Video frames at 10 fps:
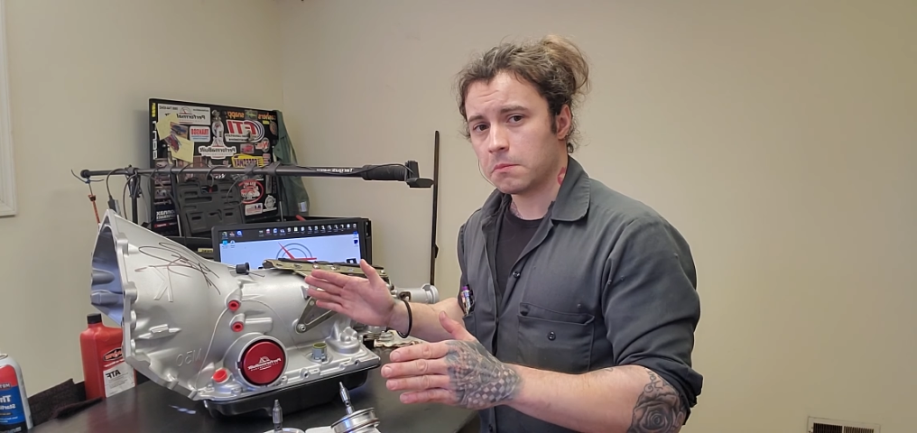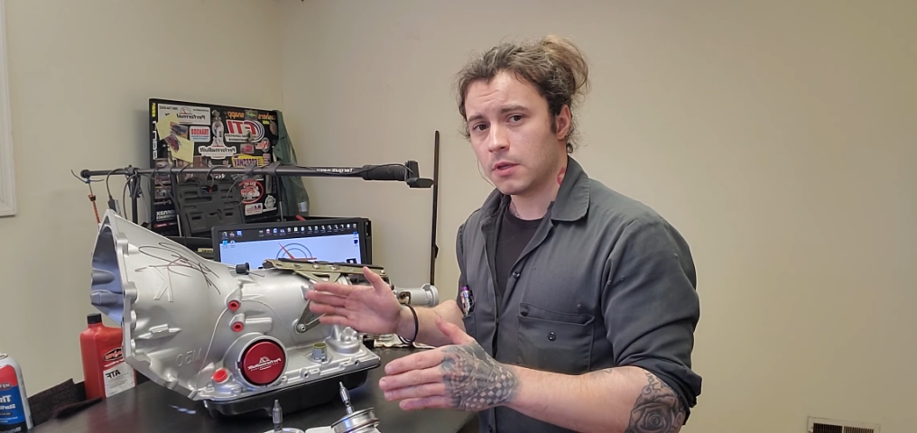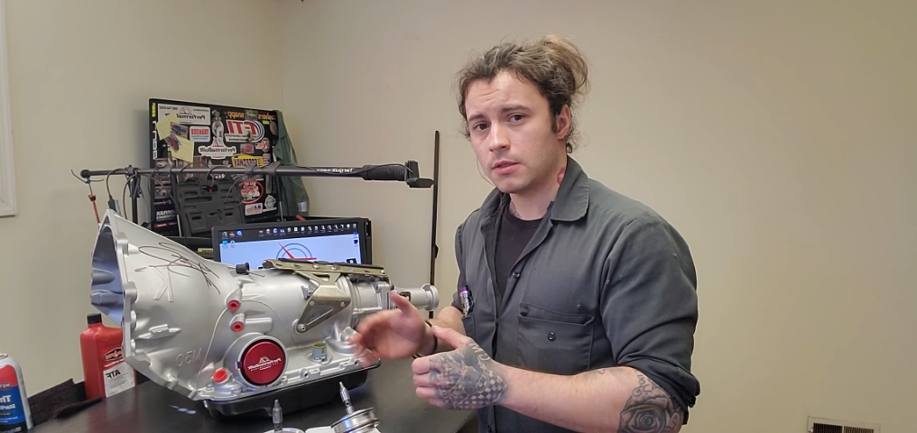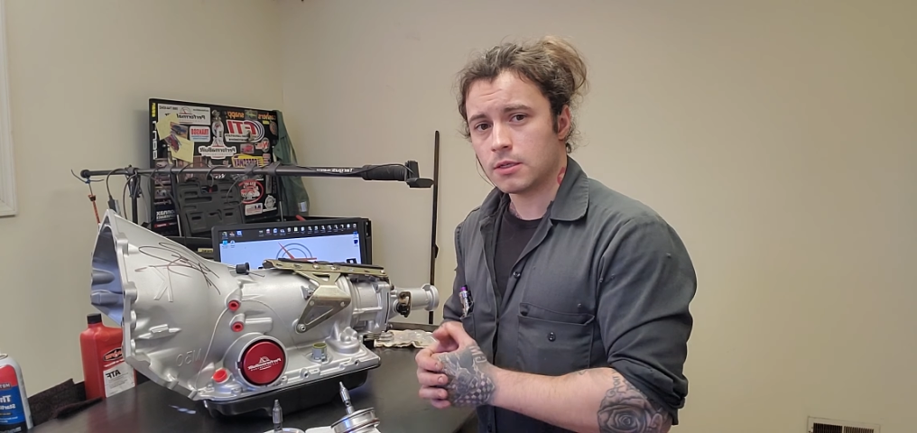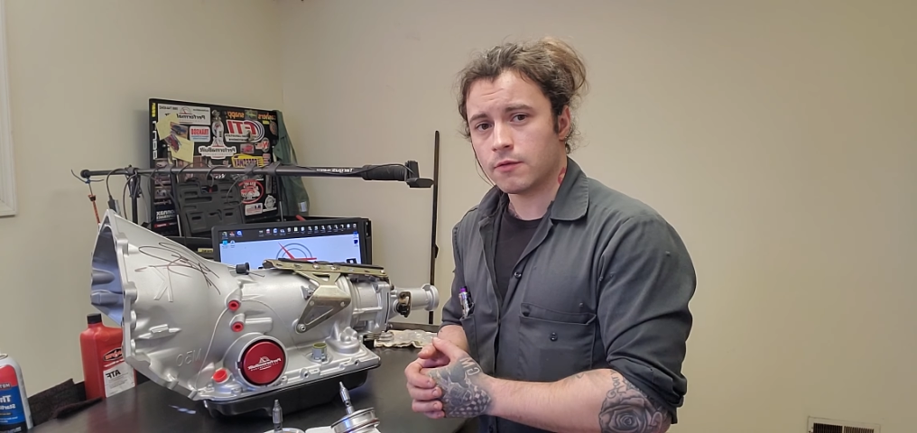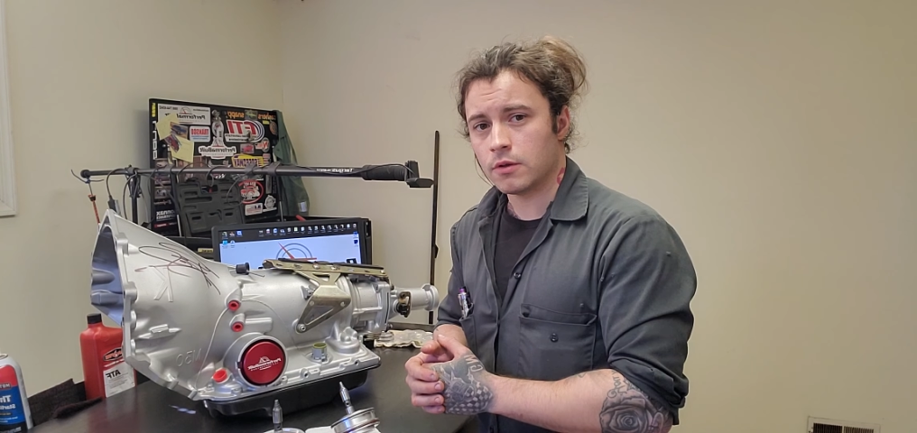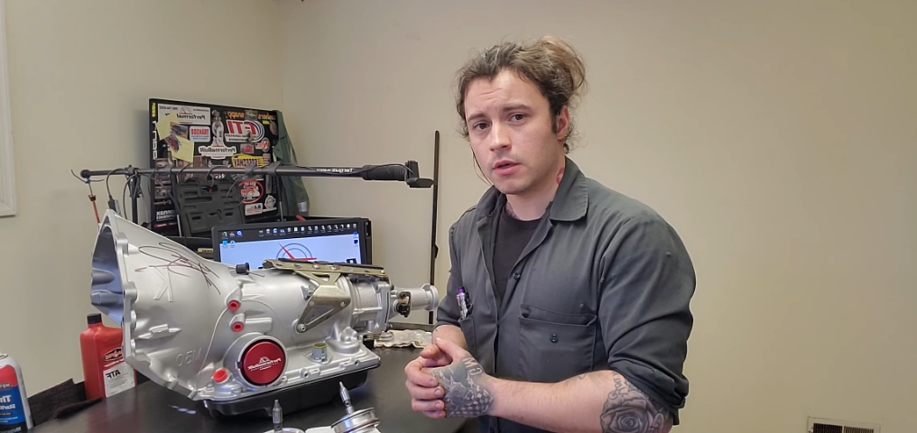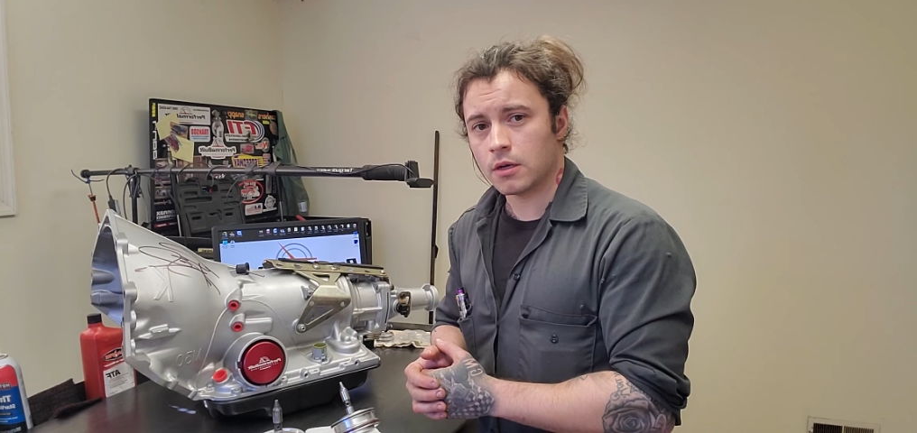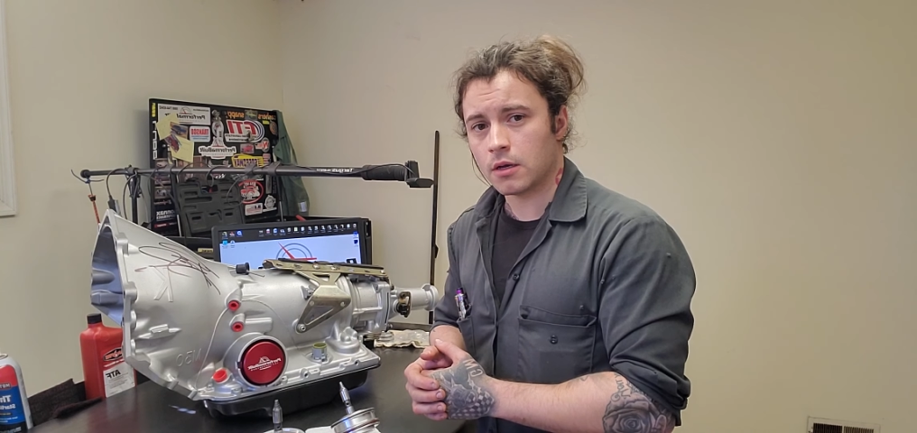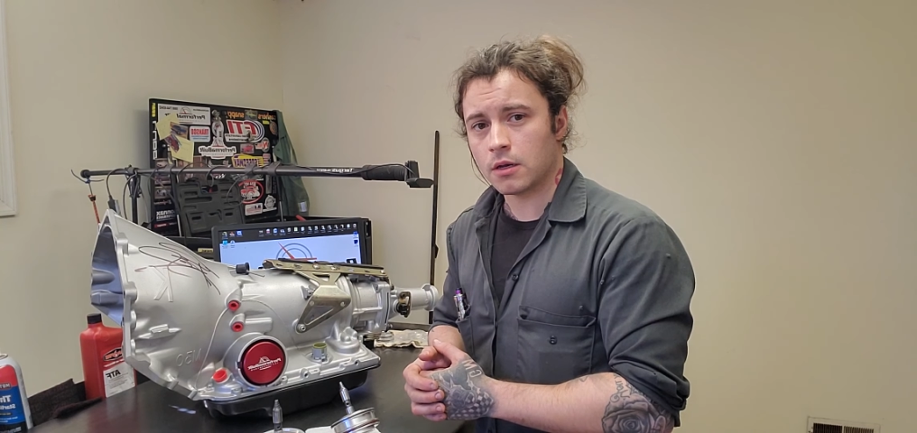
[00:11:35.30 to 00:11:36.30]
It's
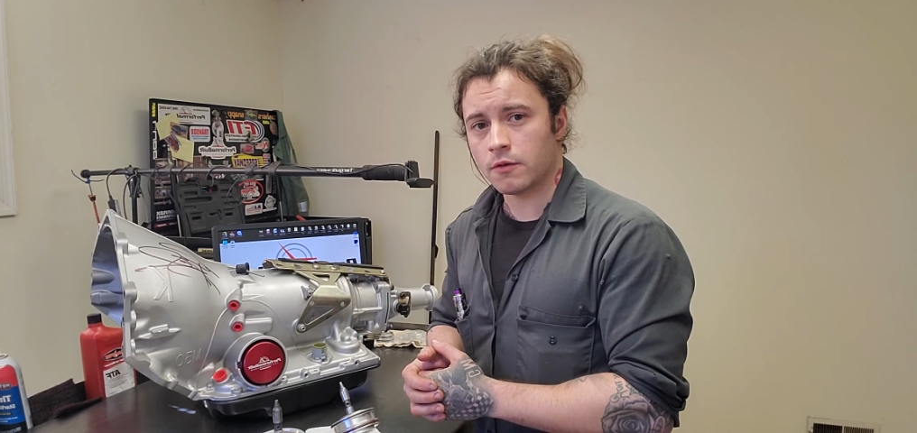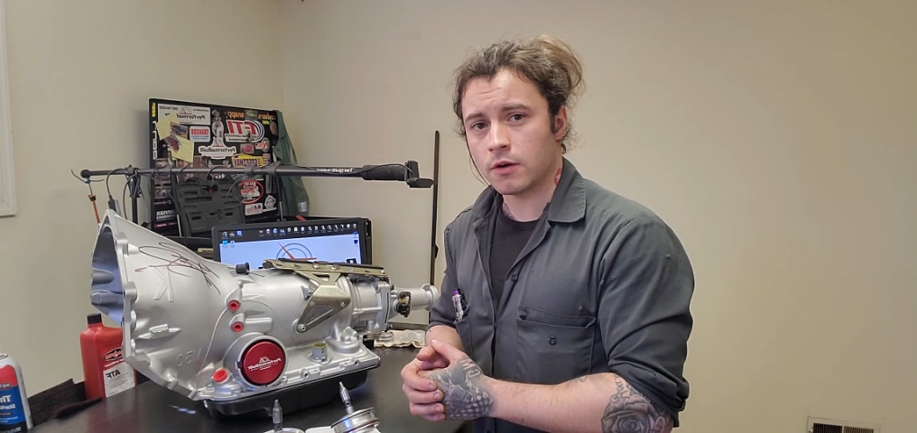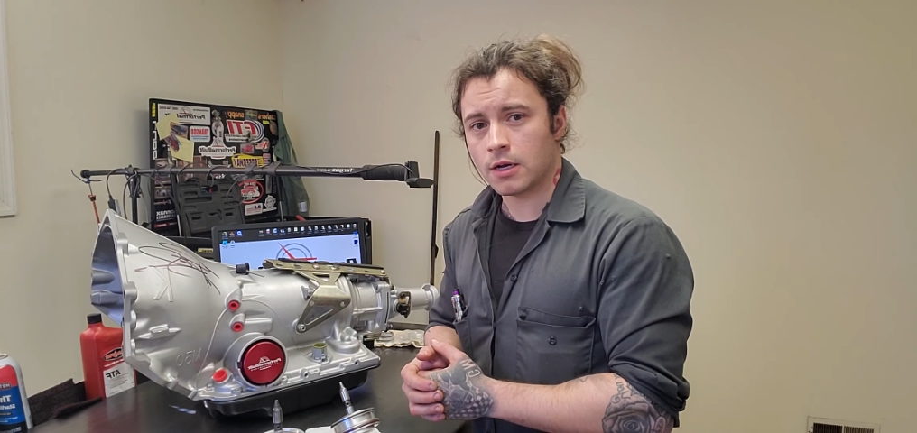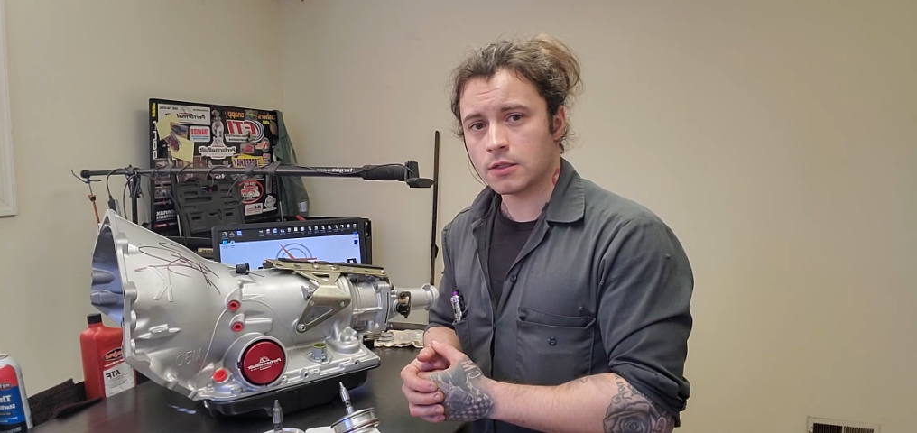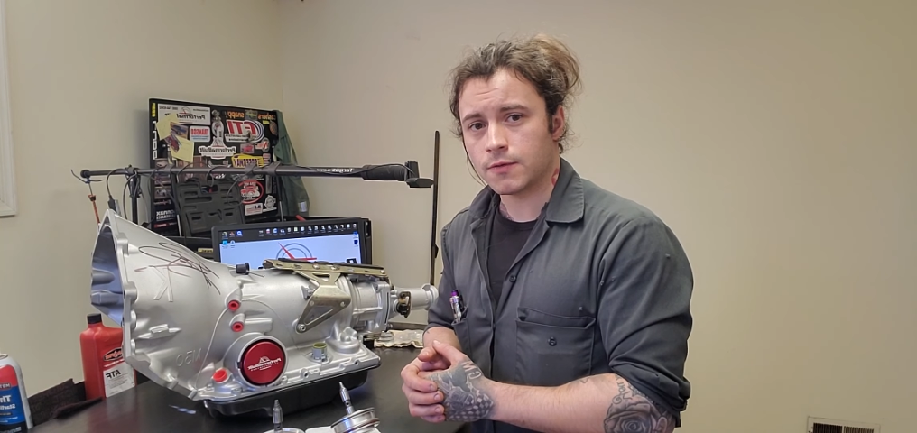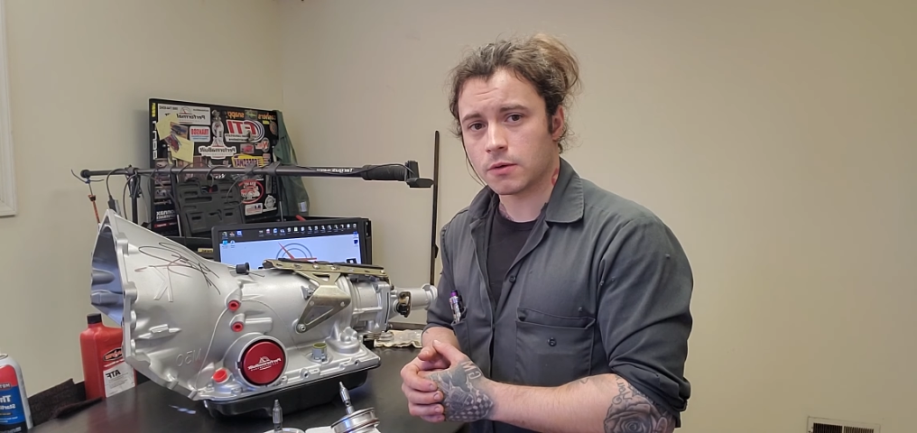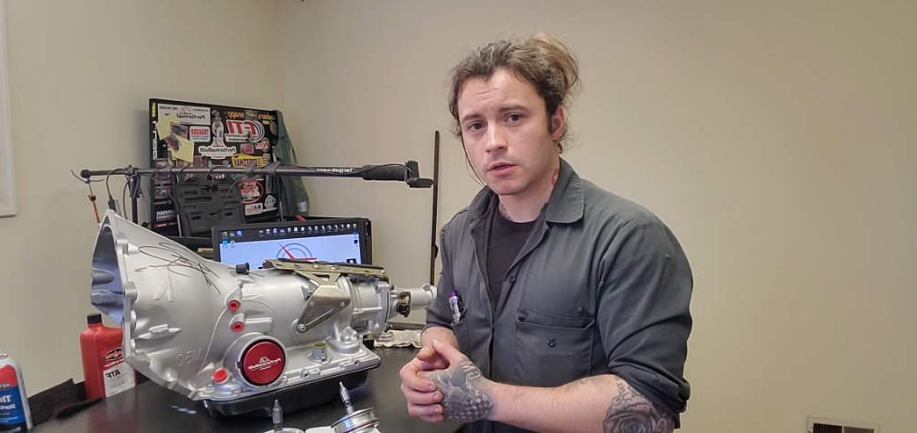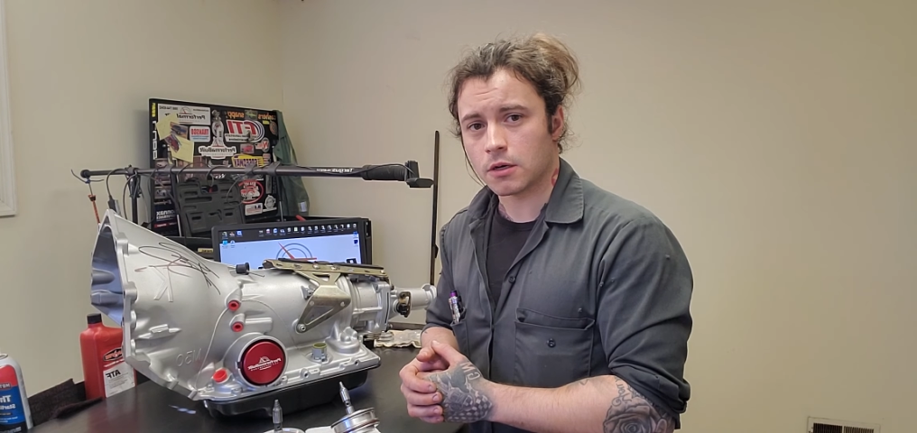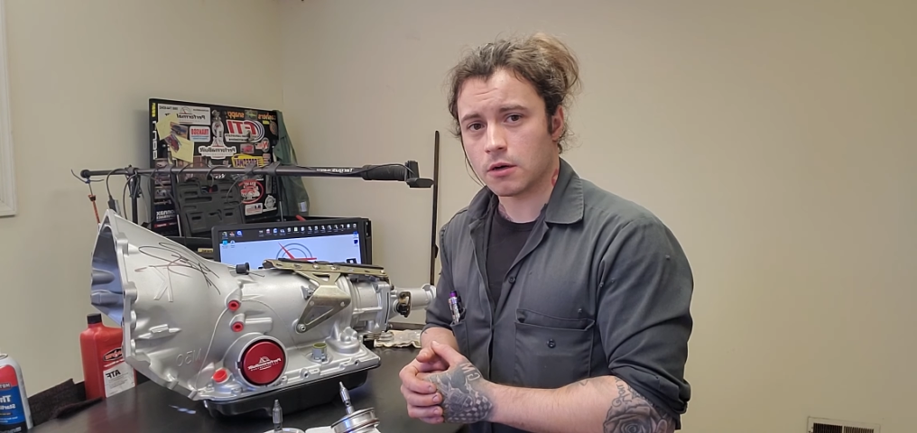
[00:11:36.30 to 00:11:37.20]
everything I could ever ask for in a